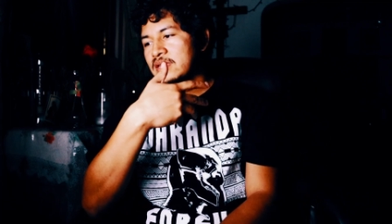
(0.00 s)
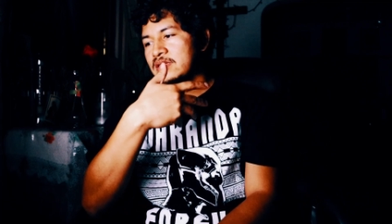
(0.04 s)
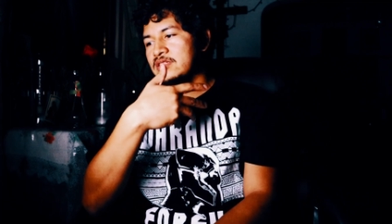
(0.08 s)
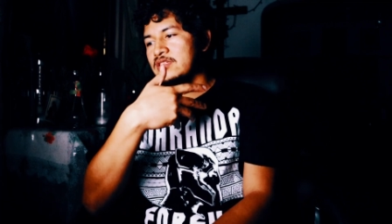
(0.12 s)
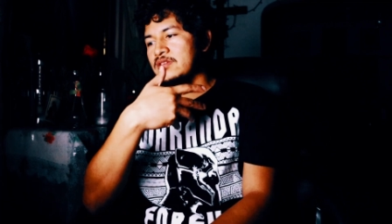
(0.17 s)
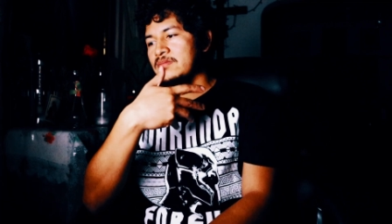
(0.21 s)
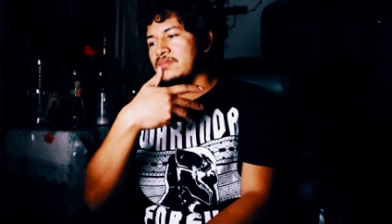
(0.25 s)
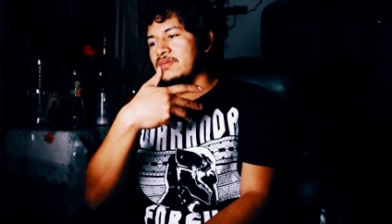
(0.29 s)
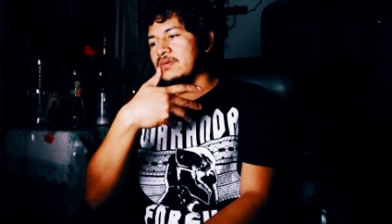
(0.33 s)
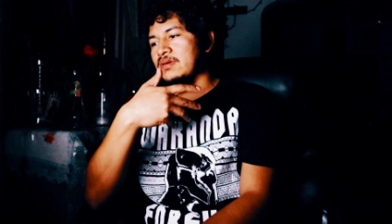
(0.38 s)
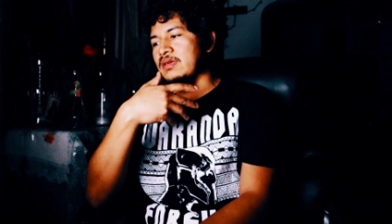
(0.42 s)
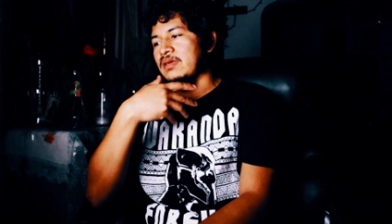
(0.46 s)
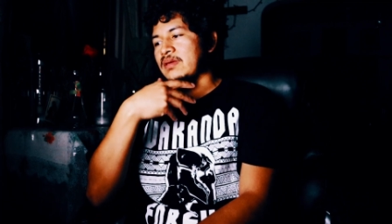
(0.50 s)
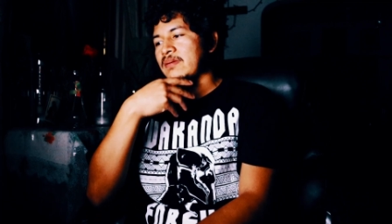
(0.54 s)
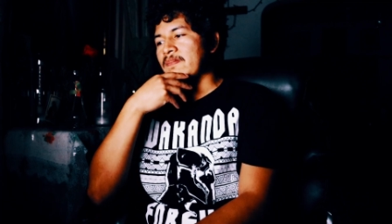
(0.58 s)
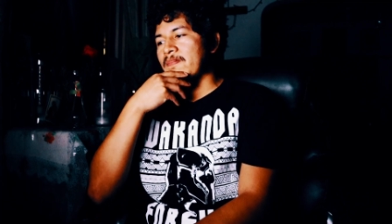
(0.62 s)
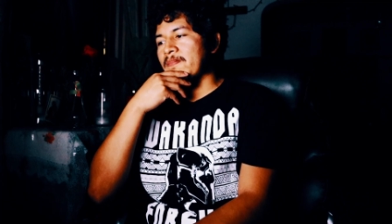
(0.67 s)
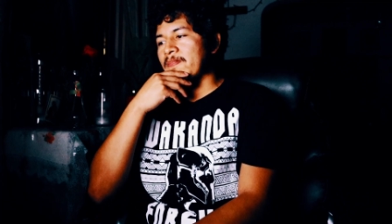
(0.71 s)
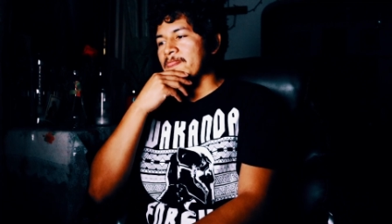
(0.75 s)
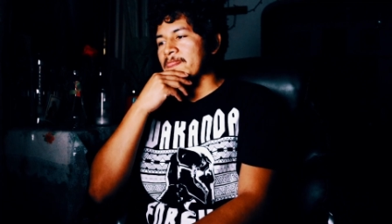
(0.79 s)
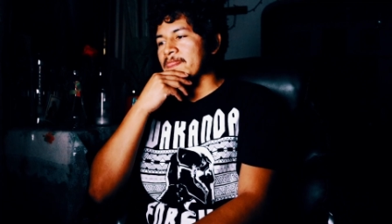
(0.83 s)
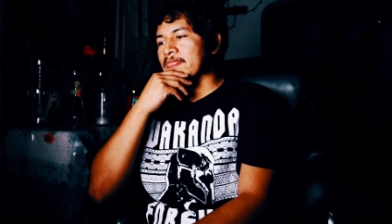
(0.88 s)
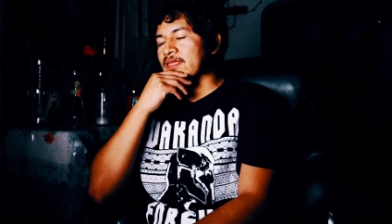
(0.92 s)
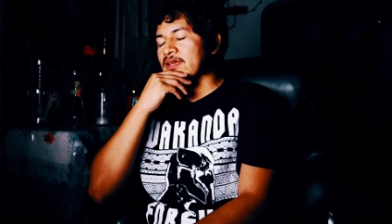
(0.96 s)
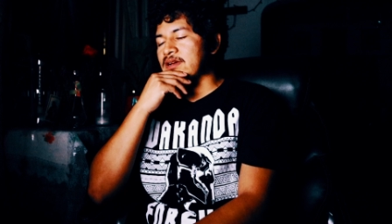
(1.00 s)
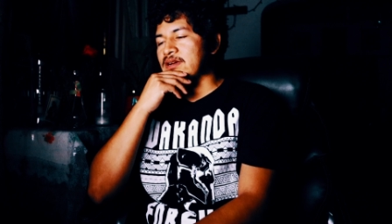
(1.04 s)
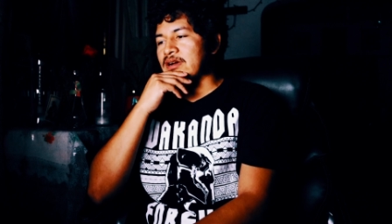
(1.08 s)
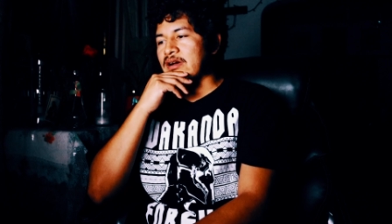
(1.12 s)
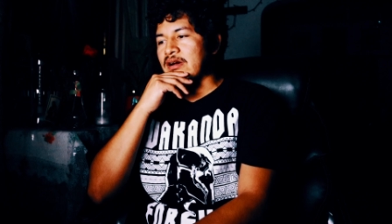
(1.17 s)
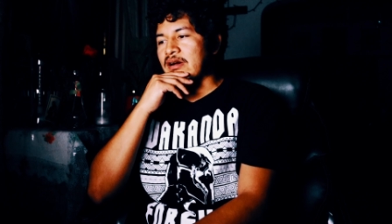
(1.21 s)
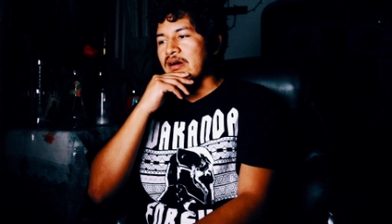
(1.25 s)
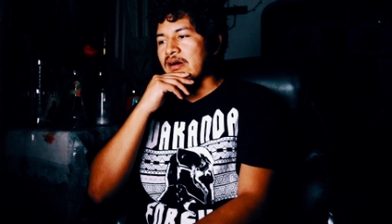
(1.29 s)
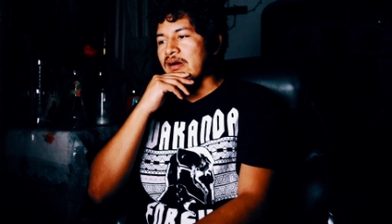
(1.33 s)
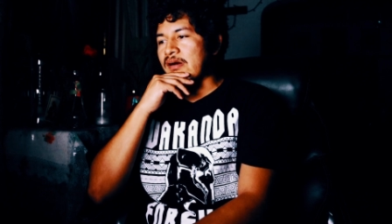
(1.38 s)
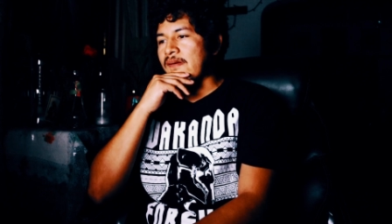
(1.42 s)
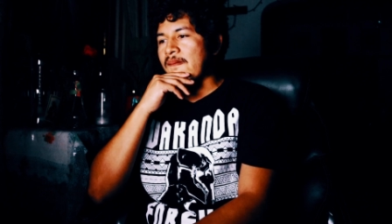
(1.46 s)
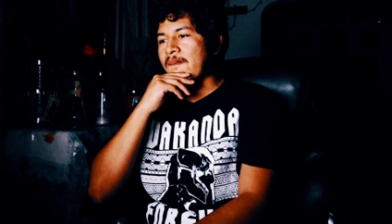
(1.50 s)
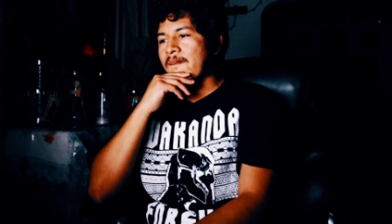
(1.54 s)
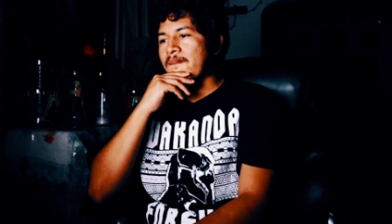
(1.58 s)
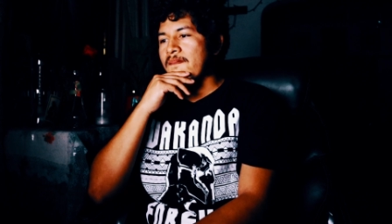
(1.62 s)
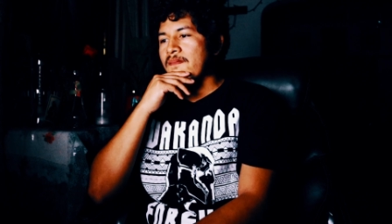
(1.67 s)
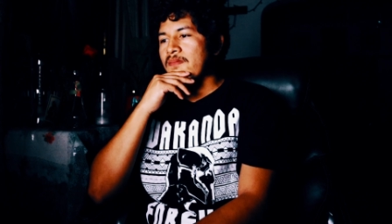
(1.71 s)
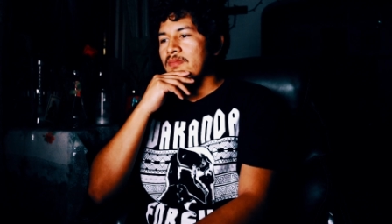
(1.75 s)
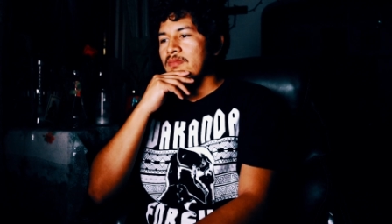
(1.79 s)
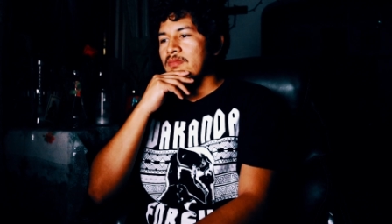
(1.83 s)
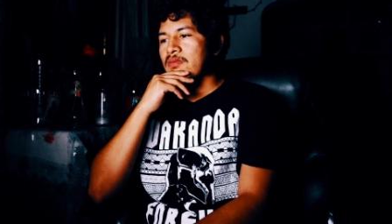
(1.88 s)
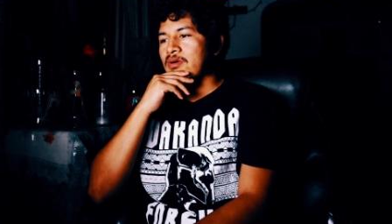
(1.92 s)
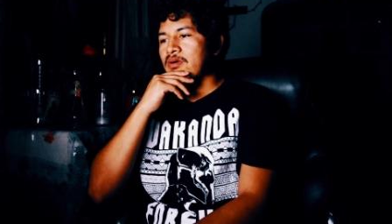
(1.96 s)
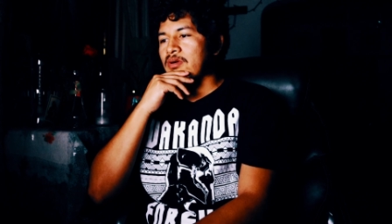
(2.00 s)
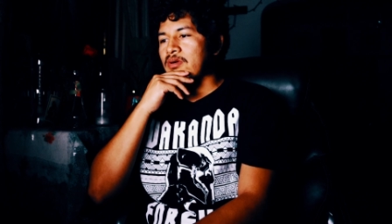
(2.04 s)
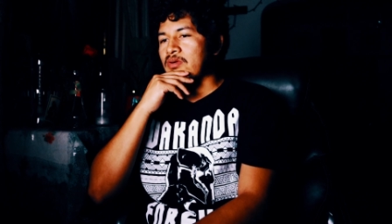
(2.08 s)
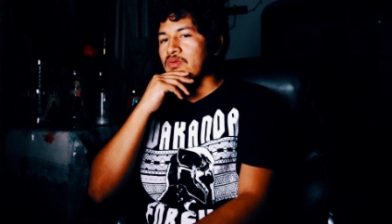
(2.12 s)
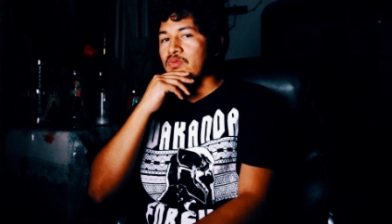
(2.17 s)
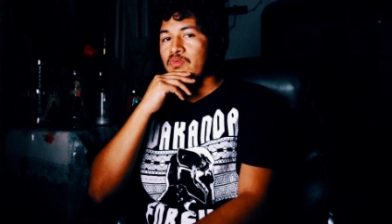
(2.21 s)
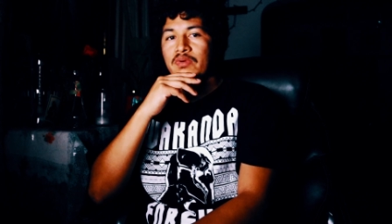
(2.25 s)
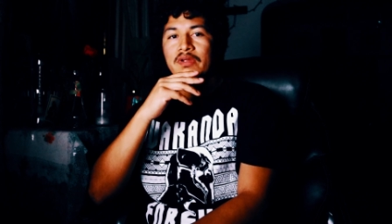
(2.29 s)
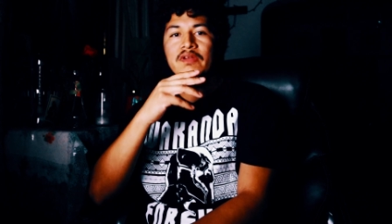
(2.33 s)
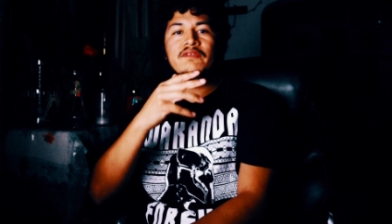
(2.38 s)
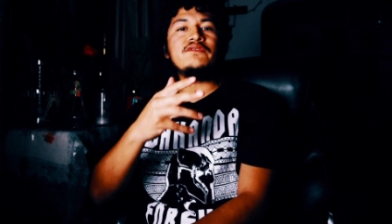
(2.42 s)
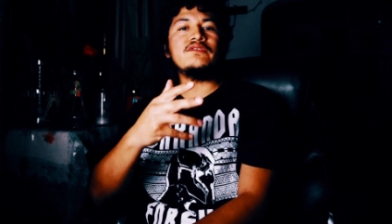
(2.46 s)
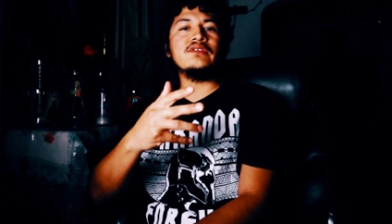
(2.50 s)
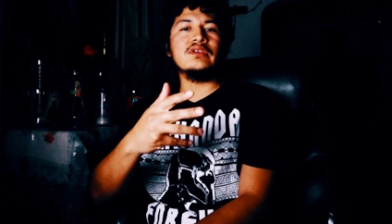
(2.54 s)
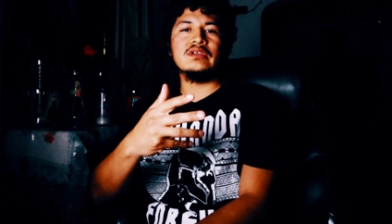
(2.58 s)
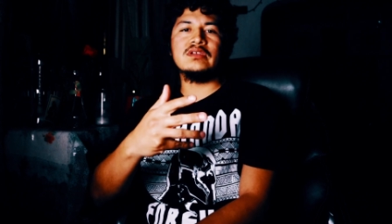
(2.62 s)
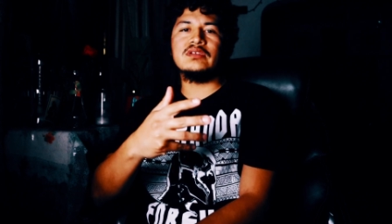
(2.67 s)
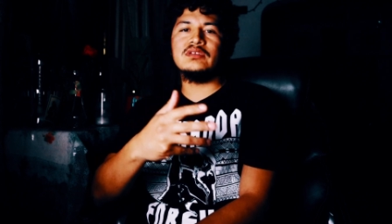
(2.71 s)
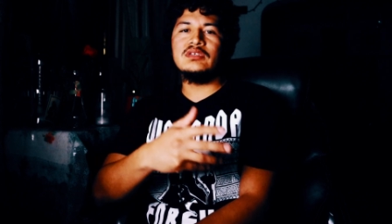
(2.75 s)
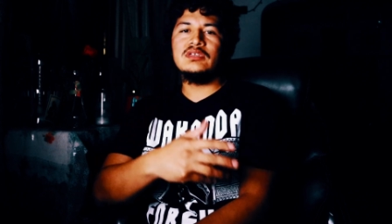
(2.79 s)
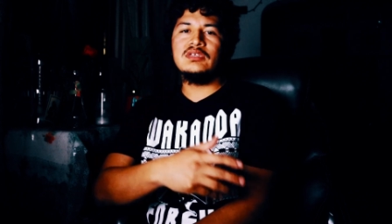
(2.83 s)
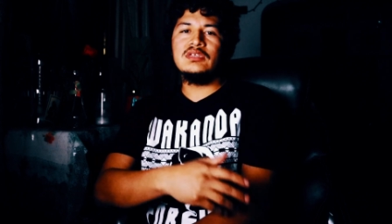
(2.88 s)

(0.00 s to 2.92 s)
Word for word: to be horrific,